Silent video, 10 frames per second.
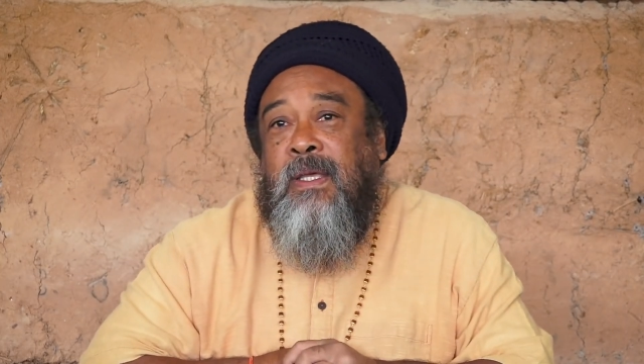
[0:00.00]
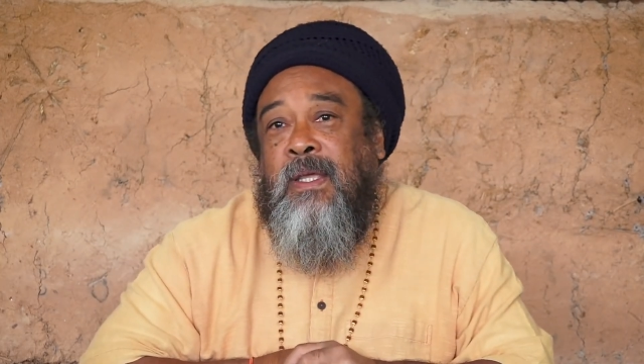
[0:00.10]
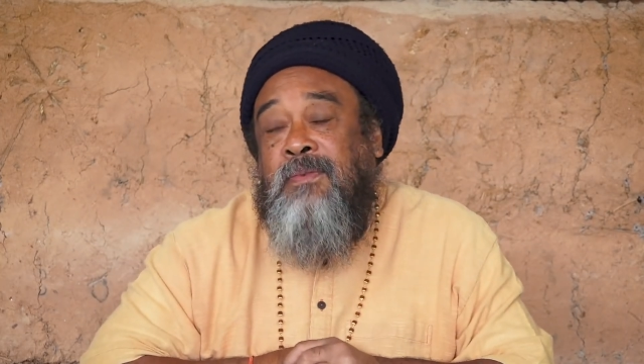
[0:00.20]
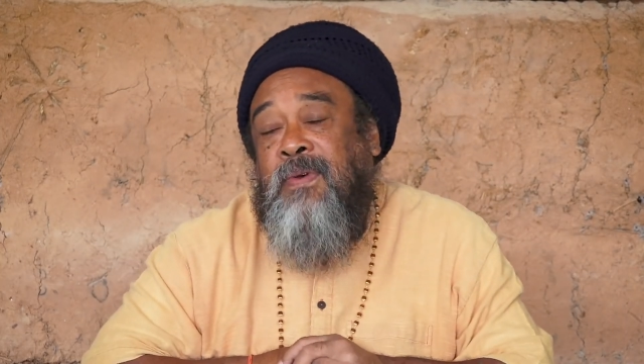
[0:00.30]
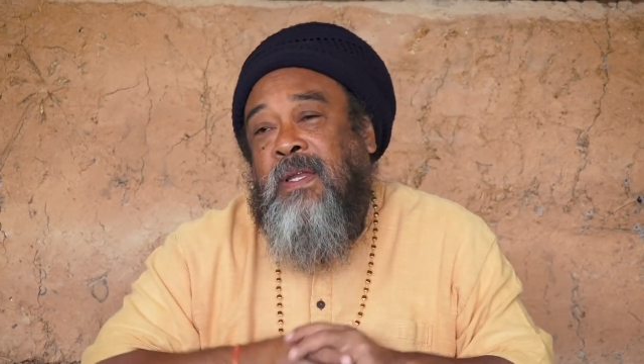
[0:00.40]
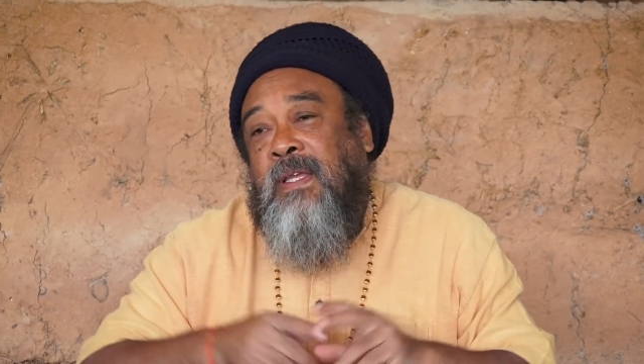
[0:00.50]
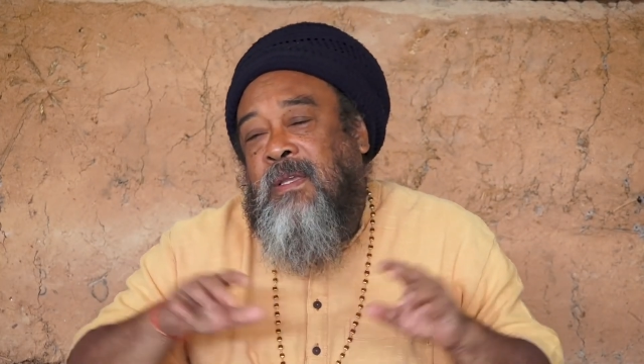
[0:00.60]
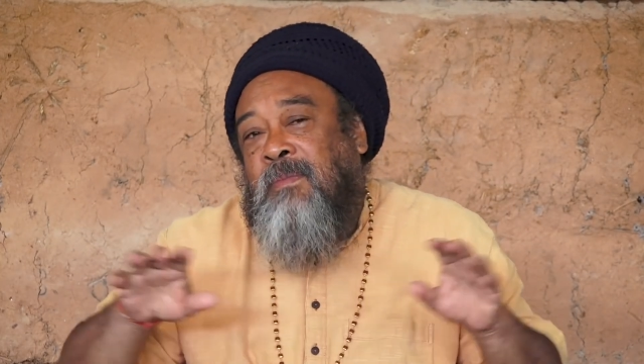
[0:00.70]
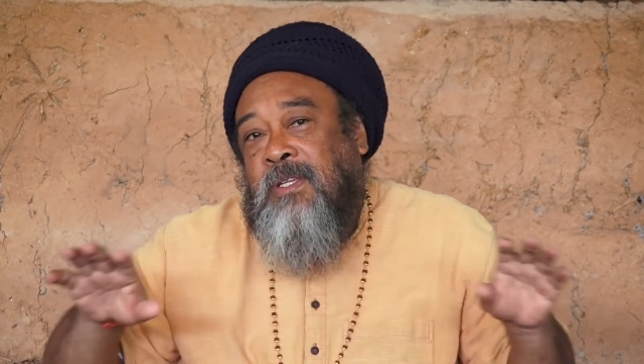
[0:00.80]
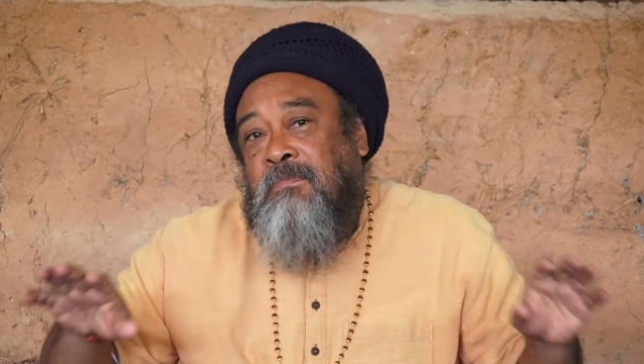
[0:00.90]
in fact, that's
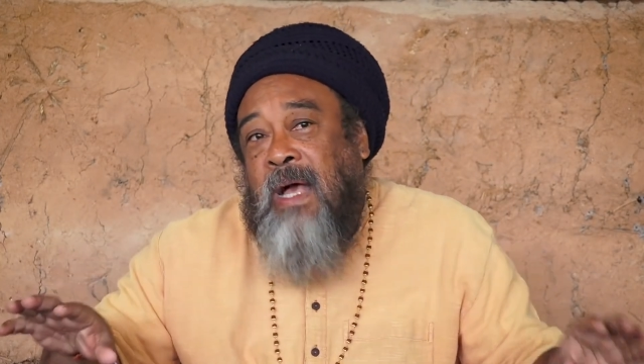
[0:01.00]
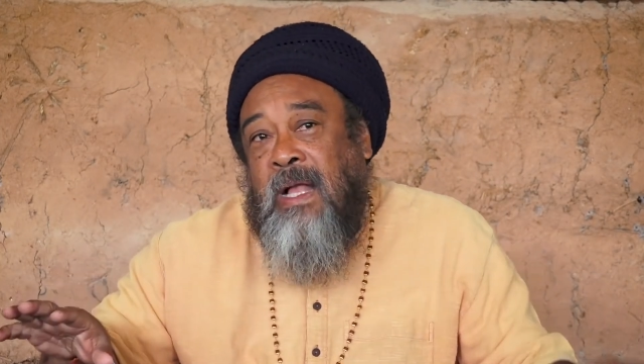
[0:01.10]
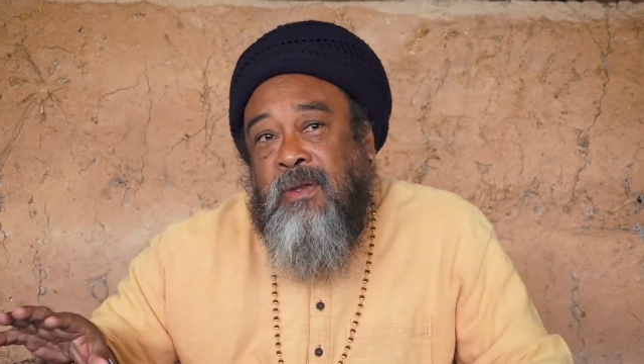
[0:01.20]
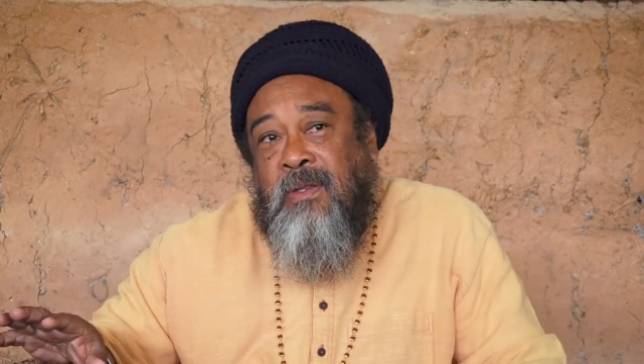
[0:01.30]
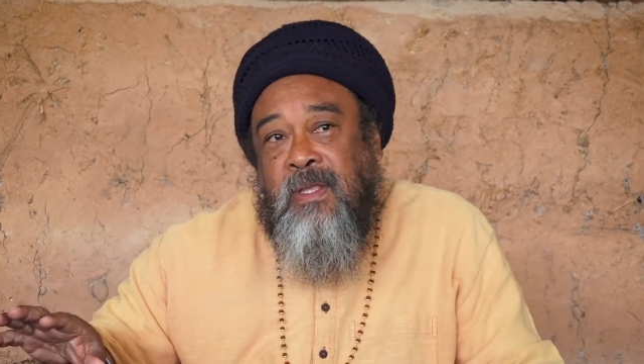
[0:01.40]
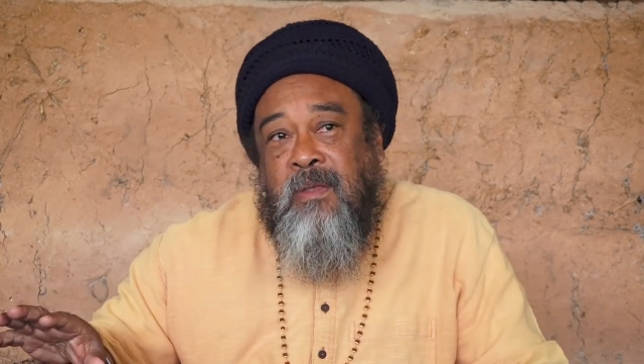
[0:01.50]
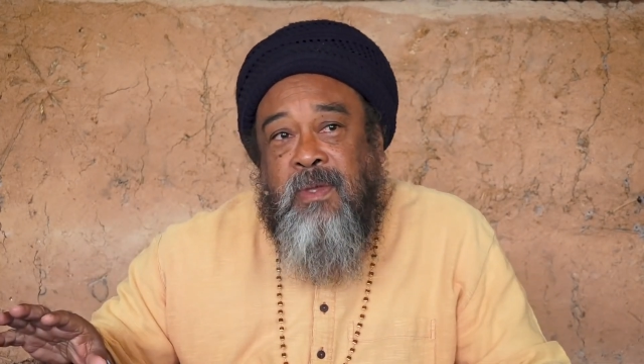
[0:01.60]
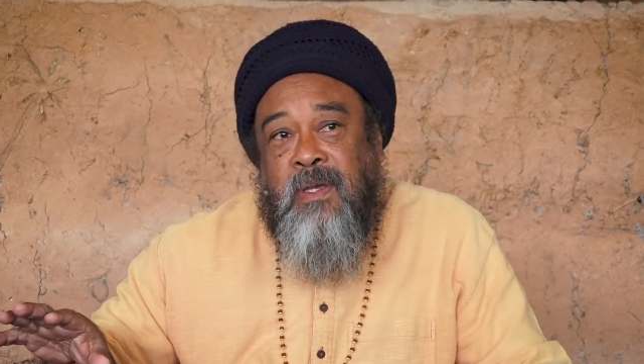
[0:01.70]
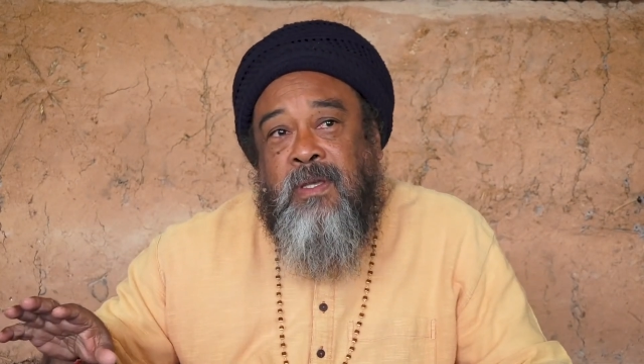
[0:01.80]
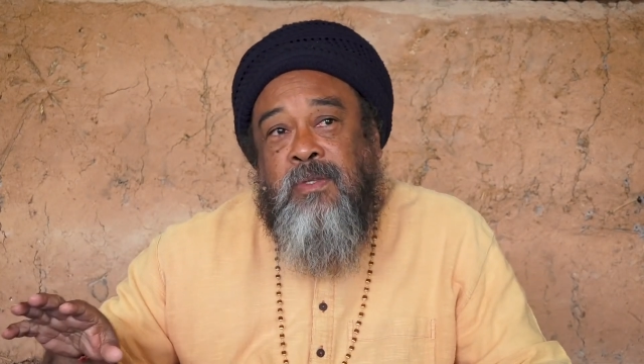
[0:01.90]
a much milder thing,
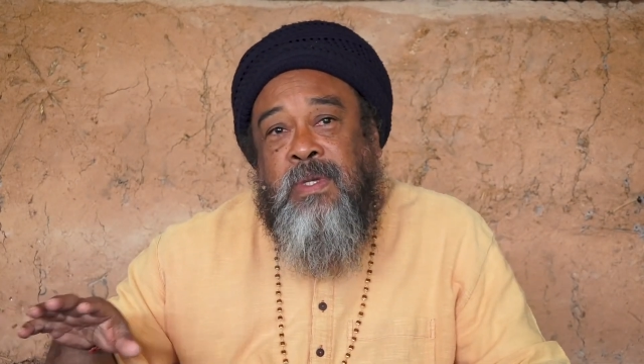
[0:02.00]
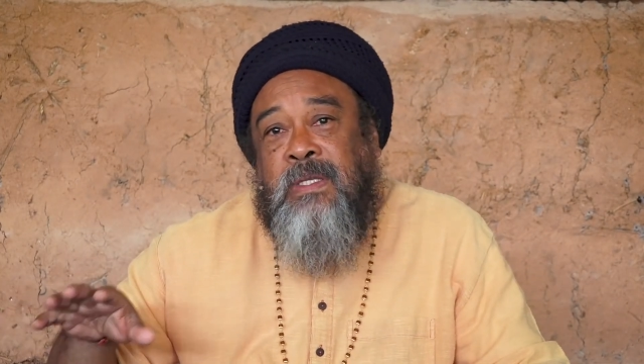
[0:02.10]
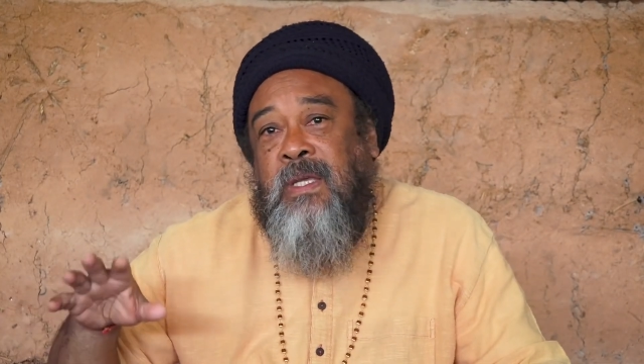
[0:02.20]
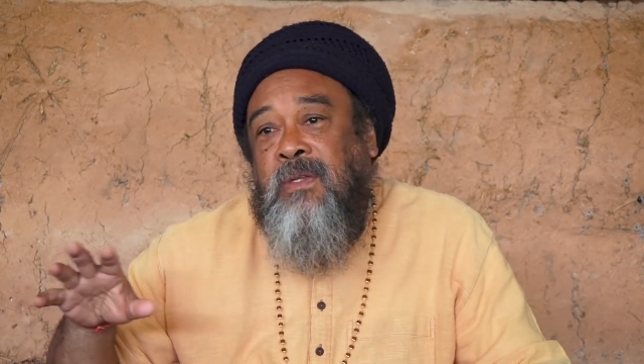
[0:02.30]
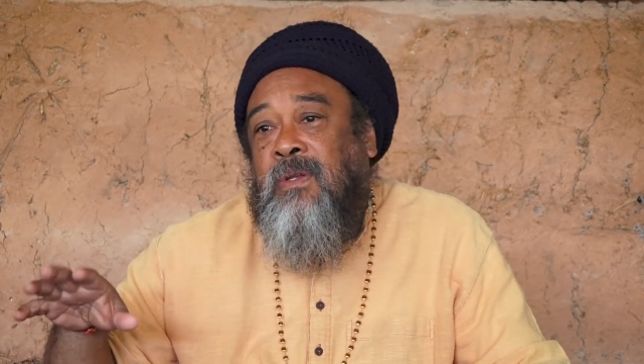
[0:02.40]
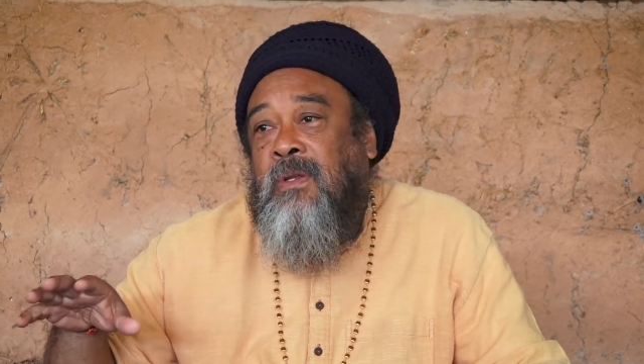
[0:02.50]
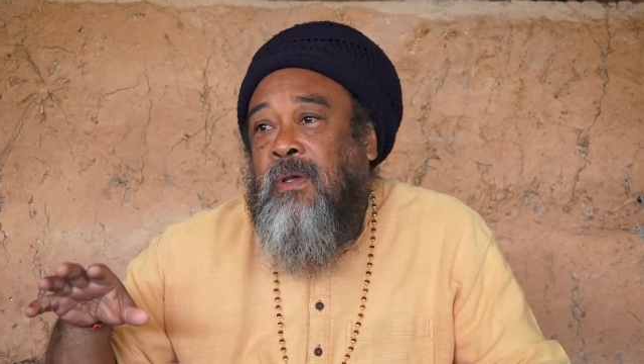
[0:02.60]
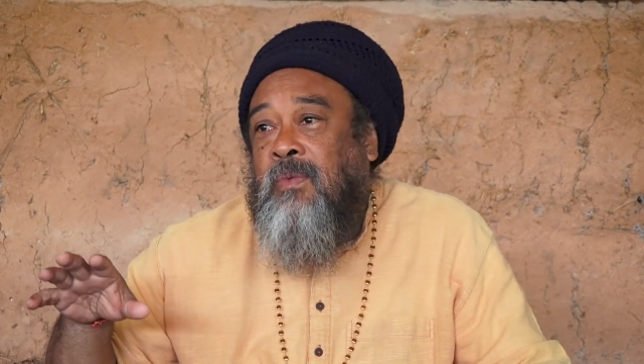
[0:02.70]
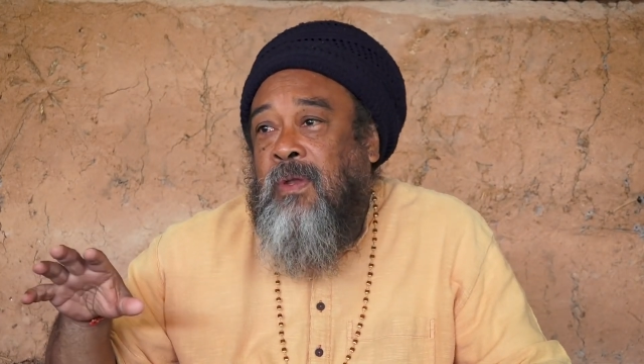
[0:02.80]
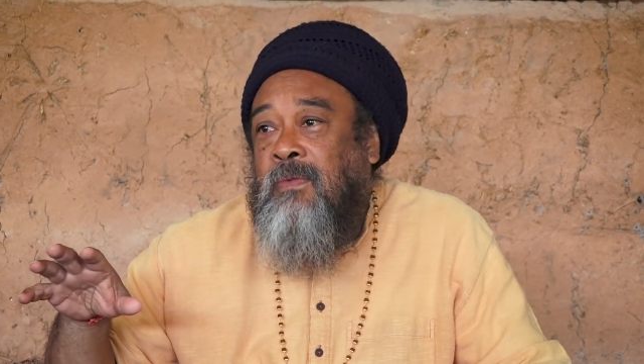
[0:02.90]
because we tend to
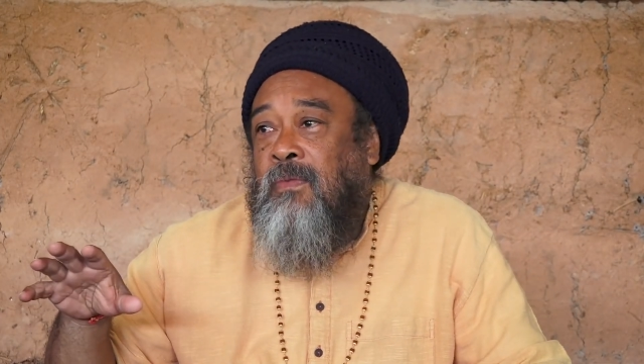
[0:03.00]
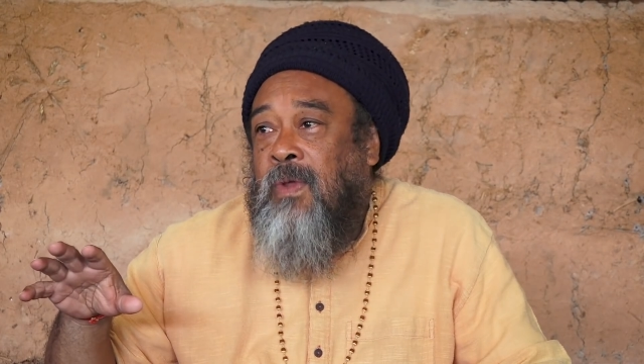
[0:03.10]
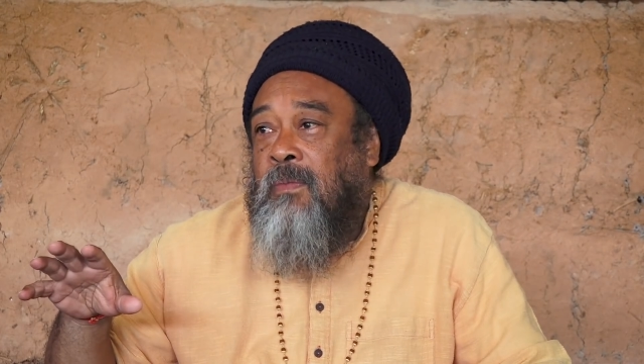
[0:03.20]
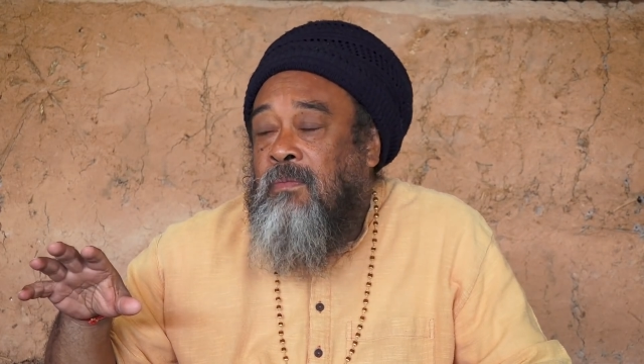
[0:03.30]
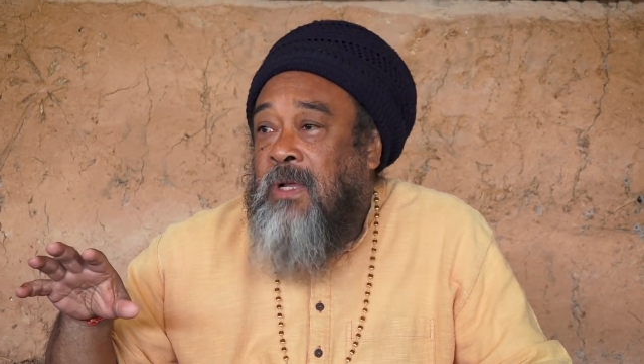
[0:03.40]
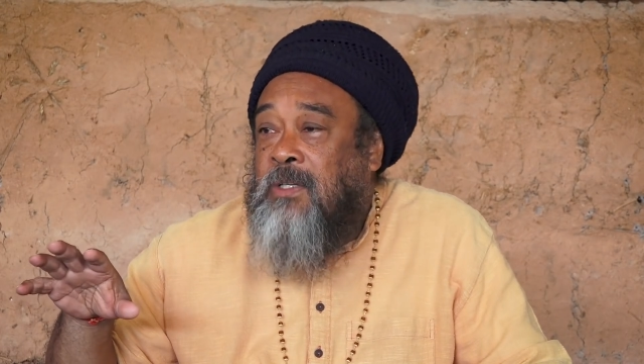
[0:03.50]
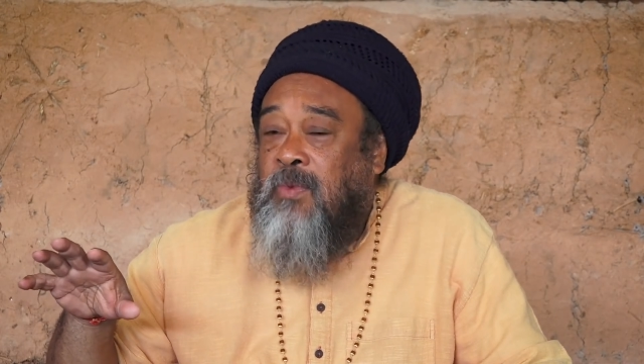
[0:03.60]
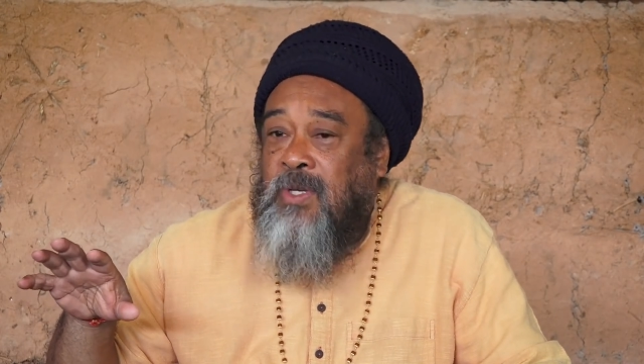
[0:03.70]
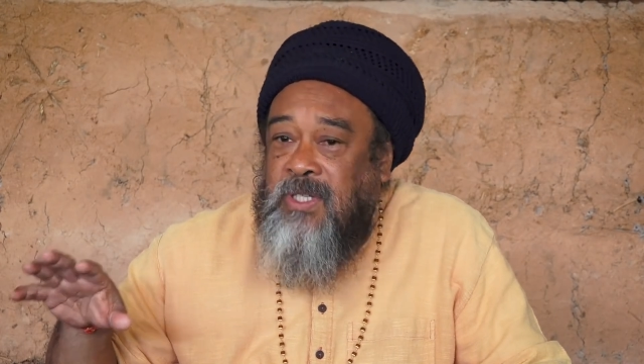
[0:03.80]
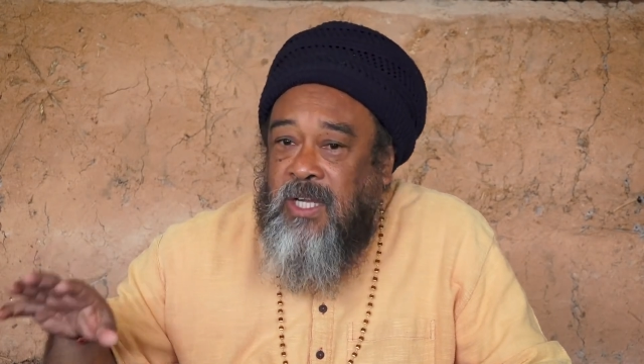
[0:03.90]
look with much
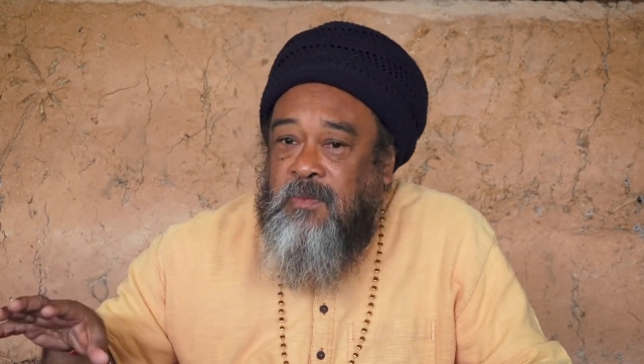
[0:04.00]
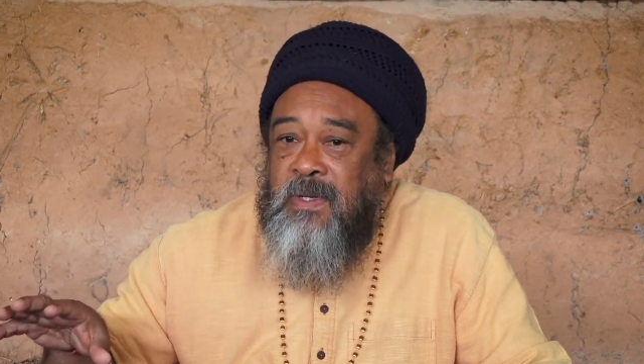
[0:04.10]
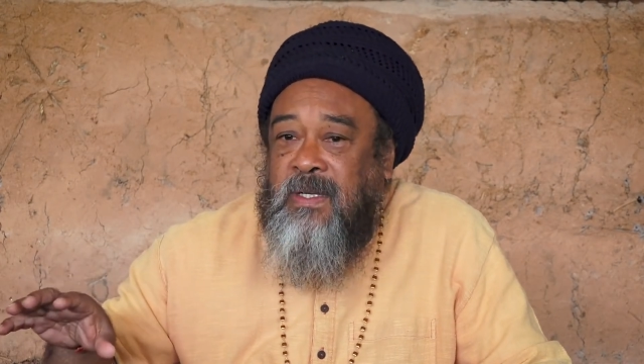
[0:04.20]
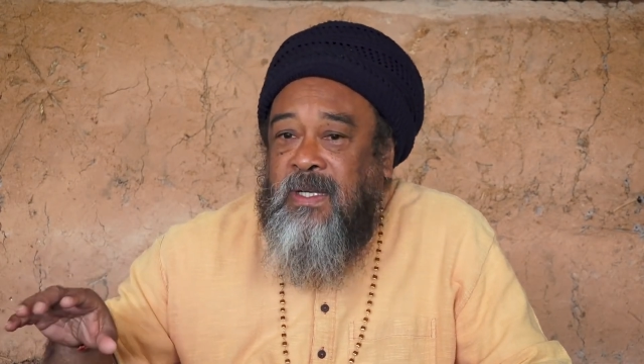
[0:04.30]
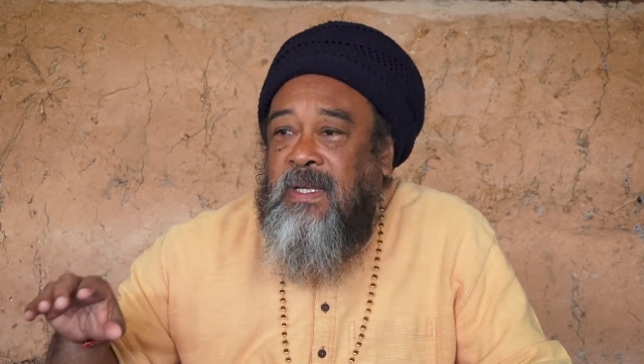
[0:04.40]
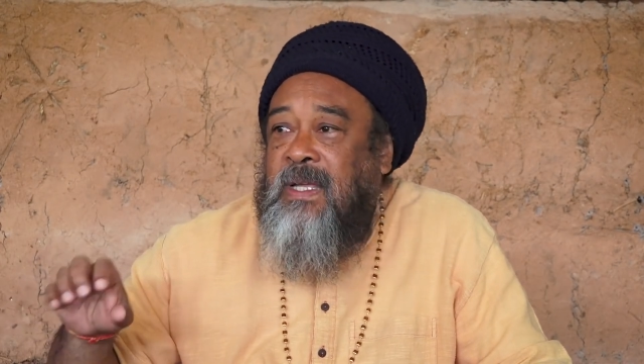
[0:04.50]
more judgment than